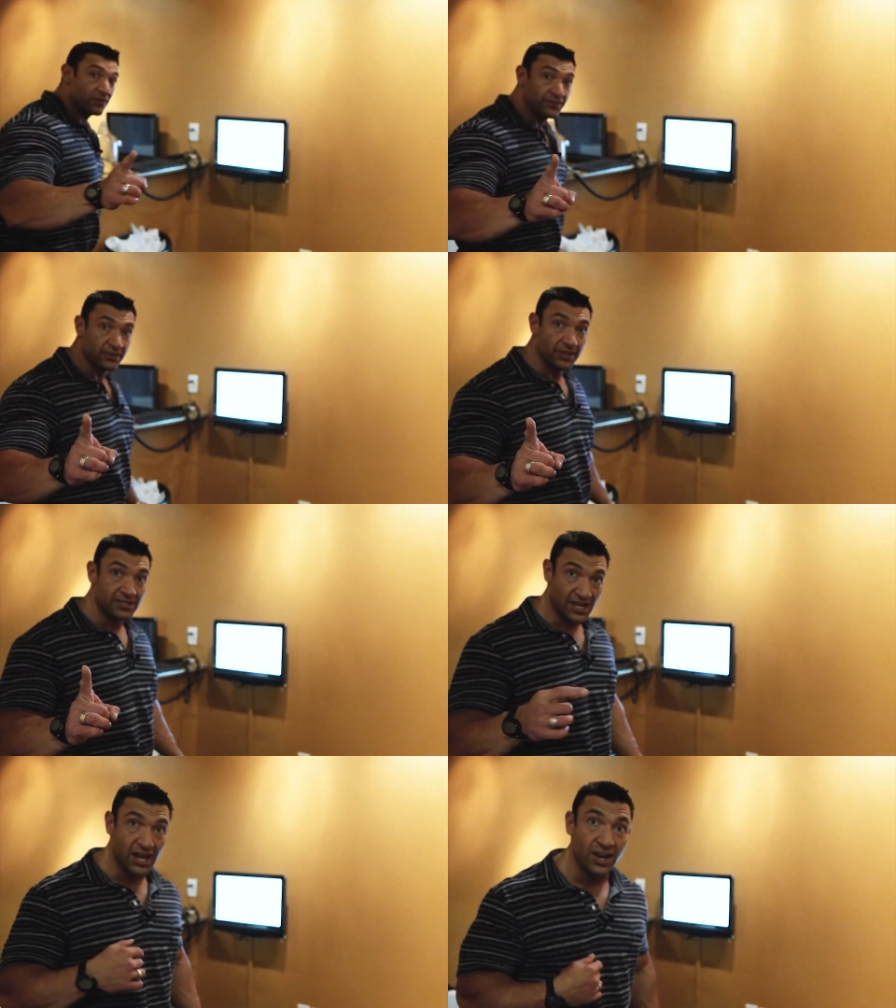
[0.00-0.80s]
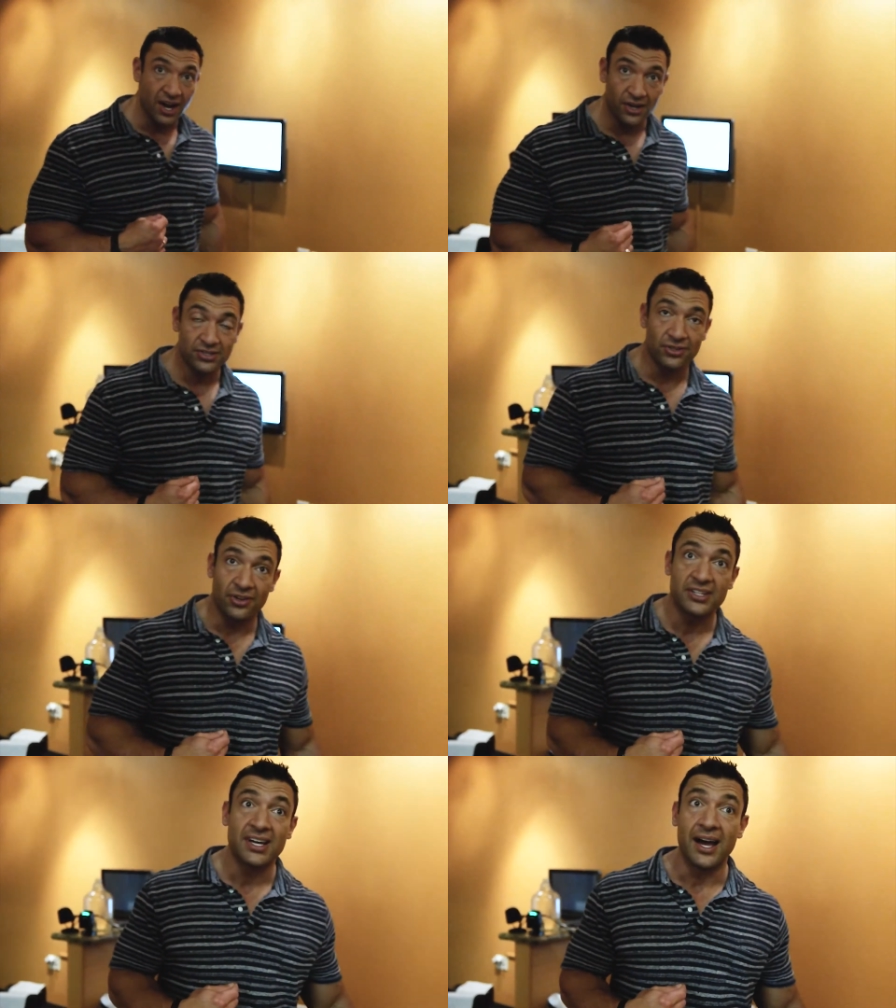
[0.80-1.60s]
have feelings. I also
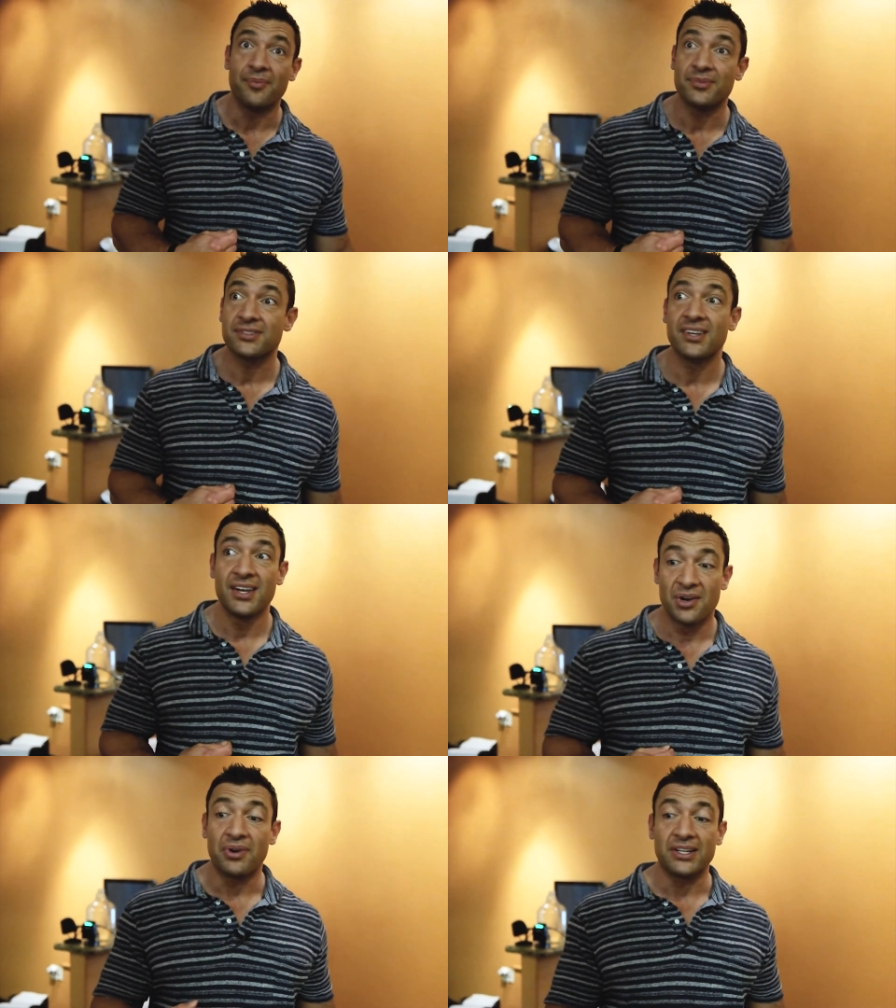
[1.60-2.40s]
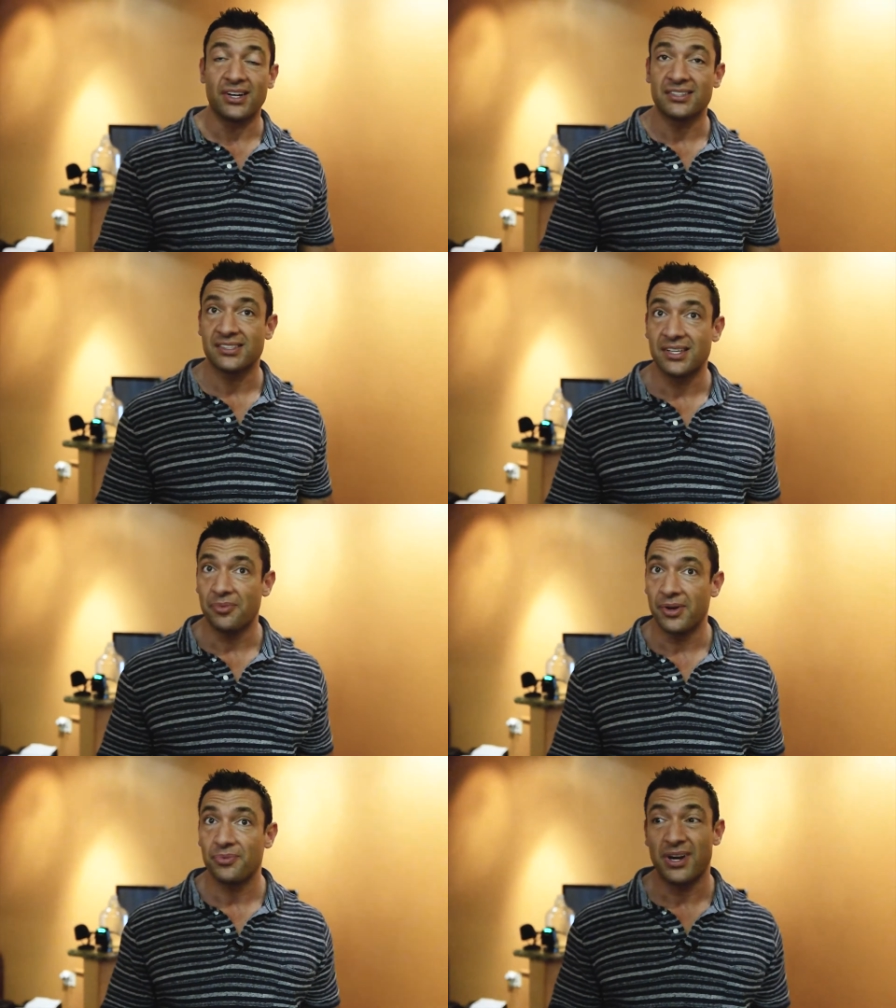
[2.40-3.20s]
know the times when I talk to
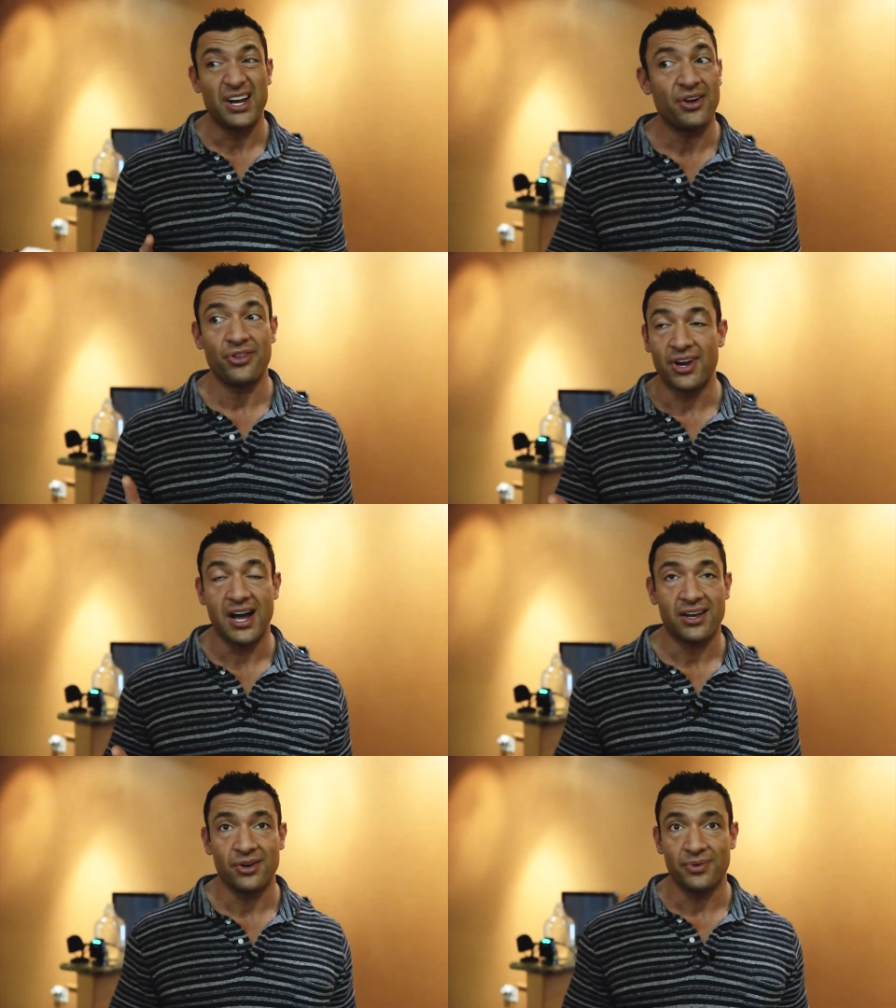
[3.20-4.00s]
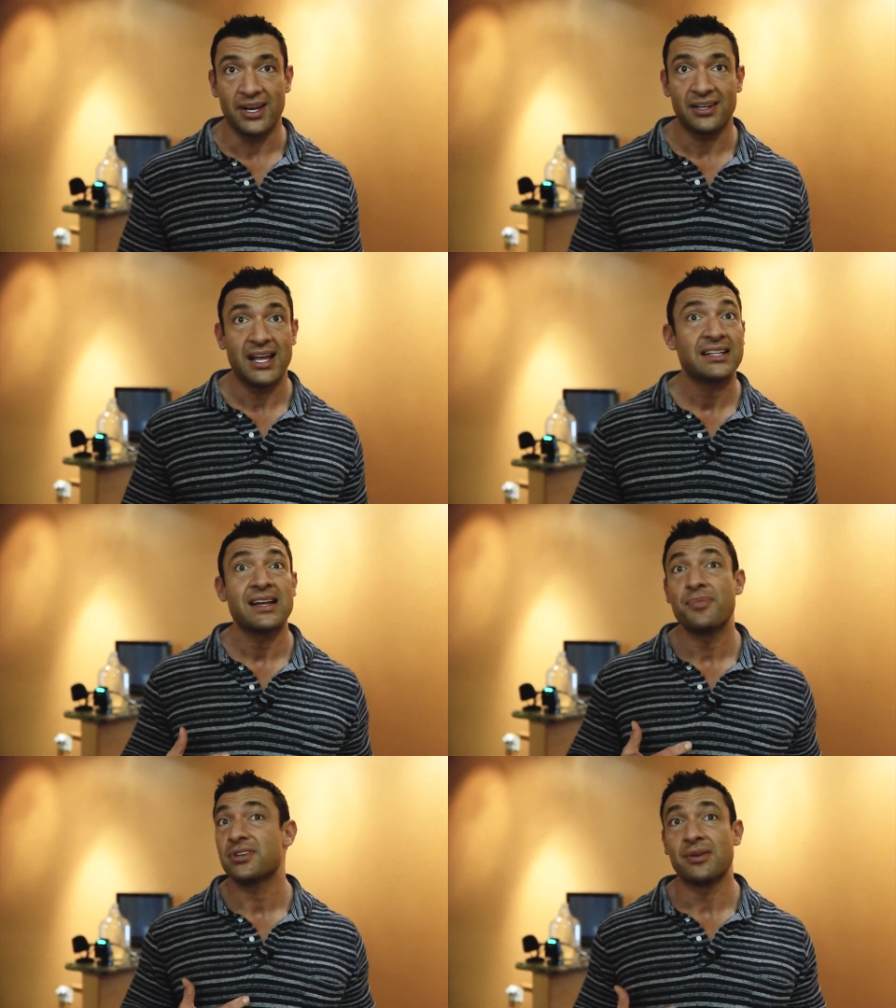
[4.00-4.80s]
someone when I know they're not gonna win. And it's
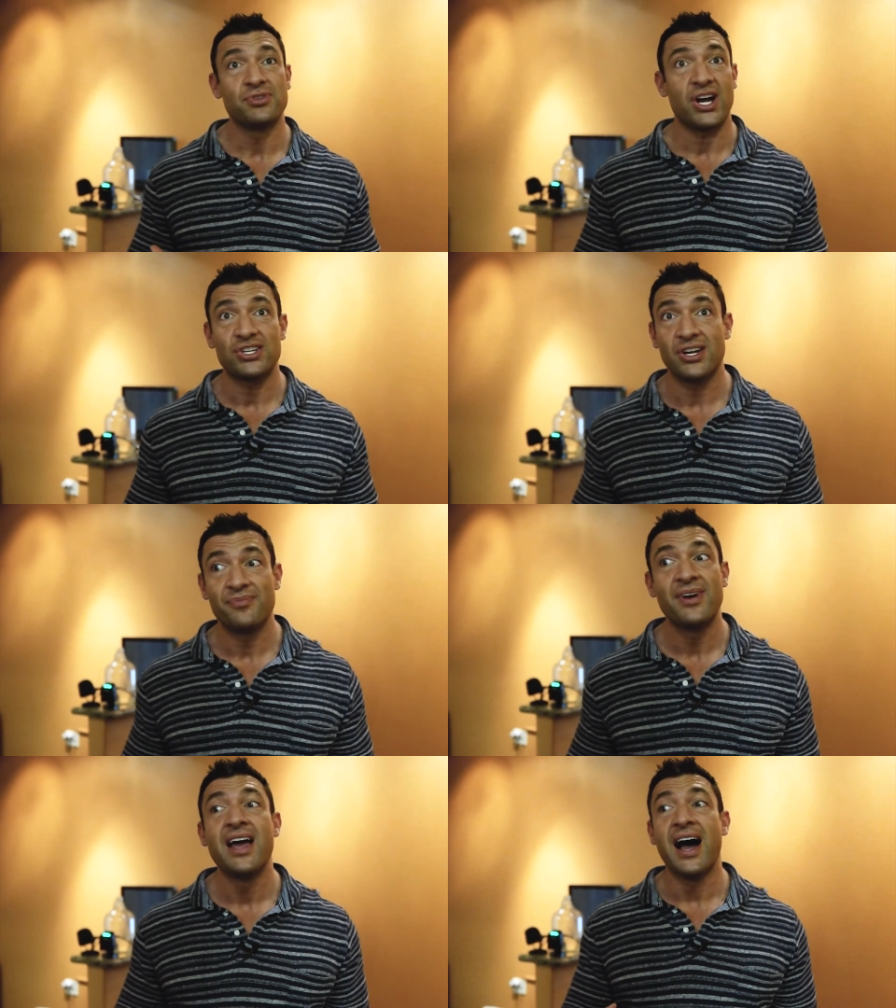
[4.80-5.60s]
not because I'm judging them.